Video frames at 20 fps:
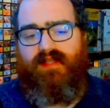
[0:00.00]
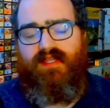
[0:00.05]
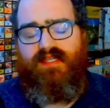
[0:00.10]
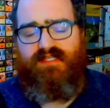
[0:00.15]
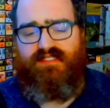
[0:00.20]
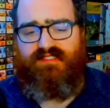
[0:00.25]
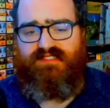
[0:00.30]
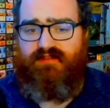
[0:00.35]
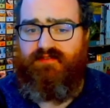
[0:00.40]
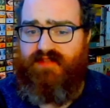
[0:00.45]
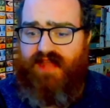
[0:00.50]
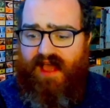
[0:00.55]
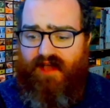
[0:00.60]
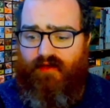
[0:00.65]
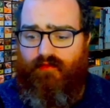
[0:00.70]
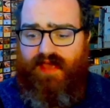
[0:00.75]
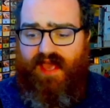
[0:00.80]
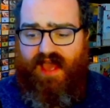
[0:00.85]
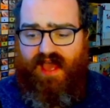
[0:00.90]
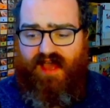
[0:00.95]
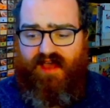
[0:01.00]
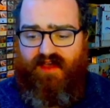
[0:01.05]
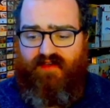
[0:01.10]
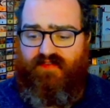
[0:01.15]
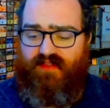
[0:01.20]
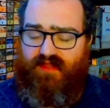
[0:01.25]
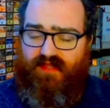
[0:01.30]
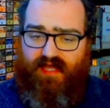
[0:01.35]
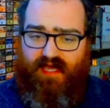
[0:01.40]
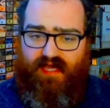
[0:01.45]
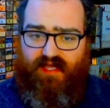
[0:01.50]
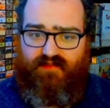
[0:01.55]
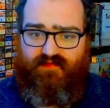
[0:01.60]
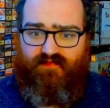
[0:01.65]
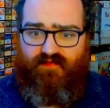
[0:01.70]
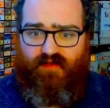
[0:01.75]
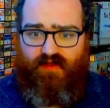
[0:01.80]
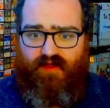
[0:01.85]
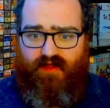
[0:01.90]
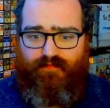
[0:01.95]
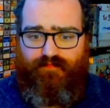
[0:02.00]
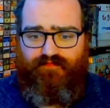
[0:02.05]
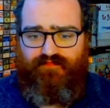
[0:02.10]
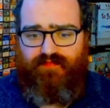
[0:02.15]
So now we have Landfall.